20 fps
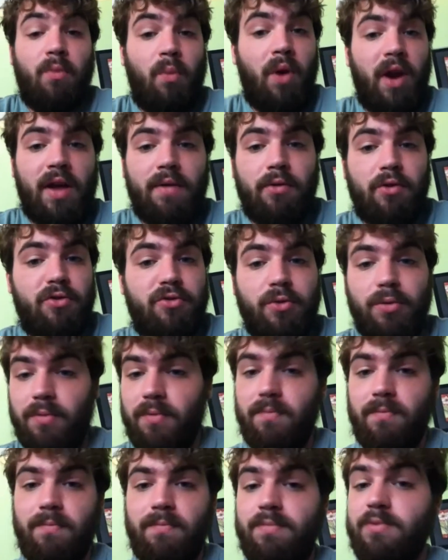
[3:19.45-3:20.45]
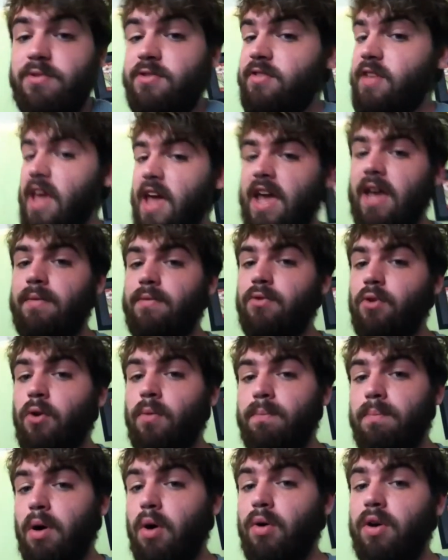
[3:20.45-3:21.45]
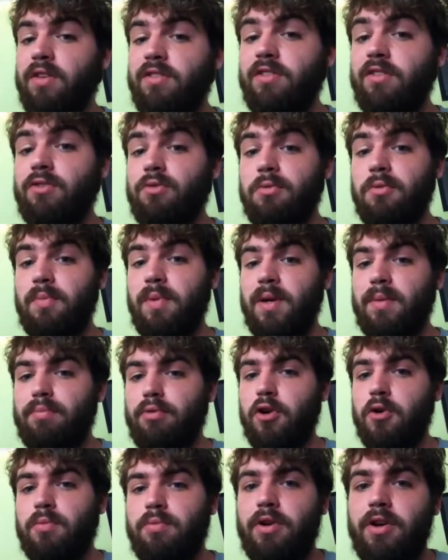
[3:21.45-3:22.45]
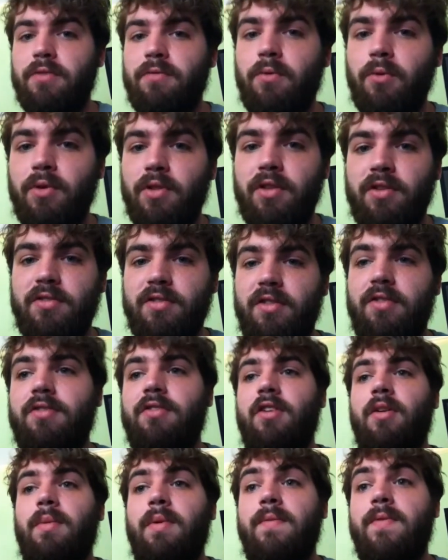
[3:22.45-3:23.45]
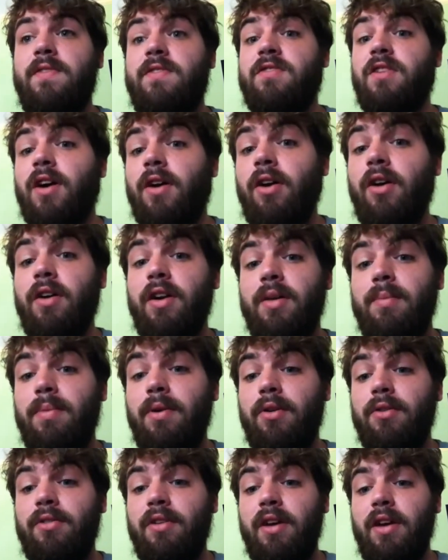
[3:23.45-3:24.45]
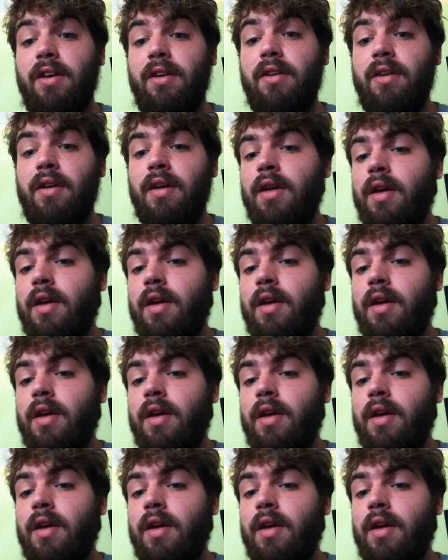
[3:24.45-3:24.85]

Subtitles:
whatever sort of saves or bonuses would be appropriate for the system if it's not already built in.